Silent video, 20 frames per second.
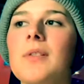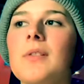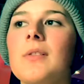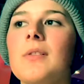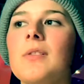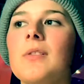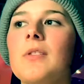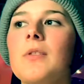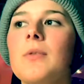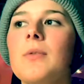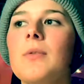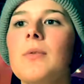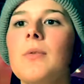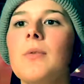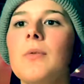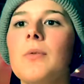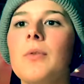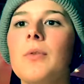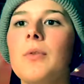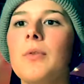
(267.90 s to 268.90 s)

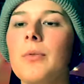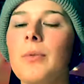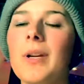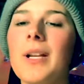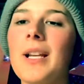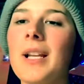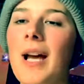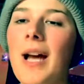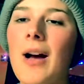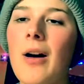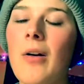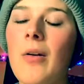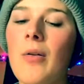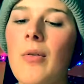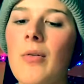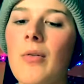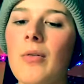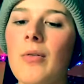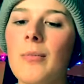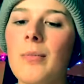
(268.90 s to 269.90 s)
to grid
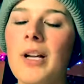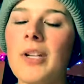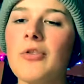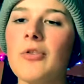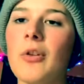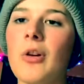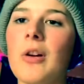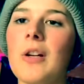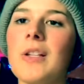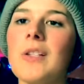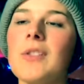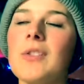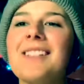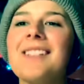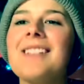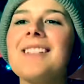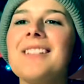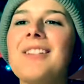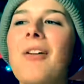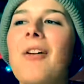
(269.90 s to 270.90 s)
out my drawing. So
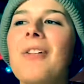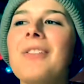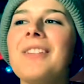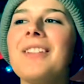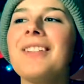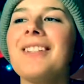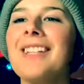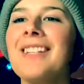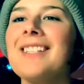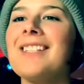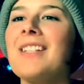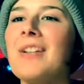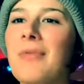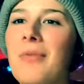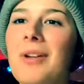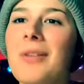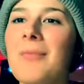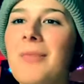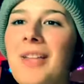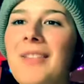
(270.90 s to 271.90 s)
this is called the lazy
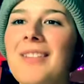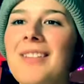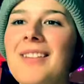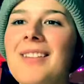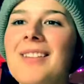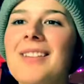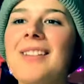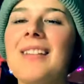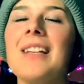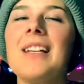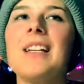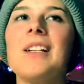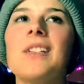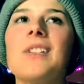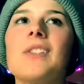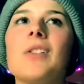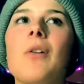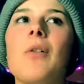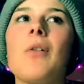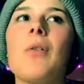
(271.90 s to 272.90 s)
grid method.
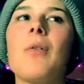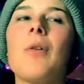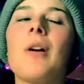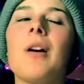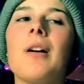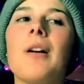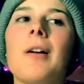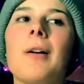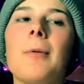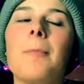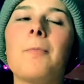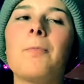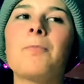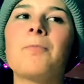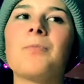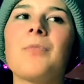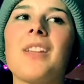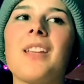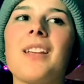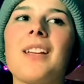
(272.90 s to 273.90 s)
So
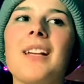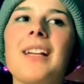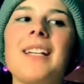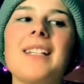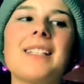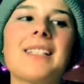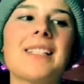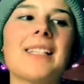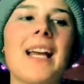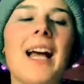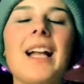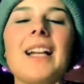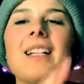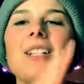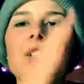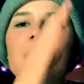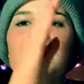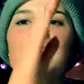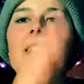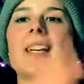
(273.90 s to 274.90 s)
it's kind of
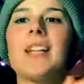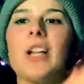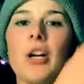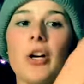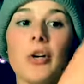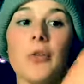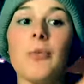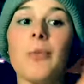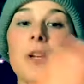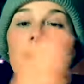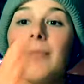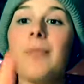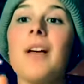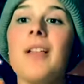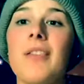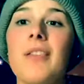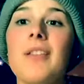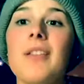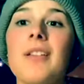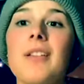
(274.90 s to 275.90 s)
just a grid
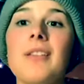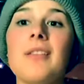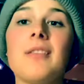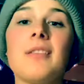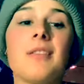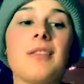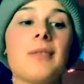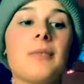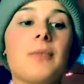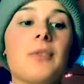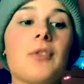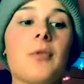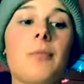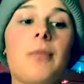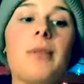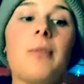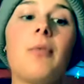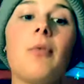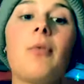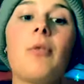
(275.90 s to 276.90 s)
method. So
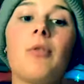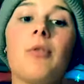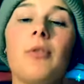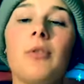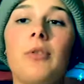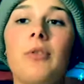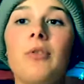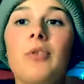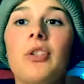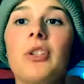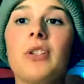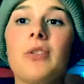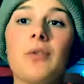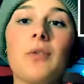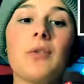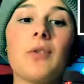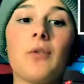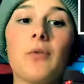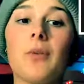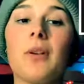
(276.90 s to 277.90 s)
people usually
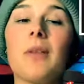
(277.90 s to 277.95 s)
use a grid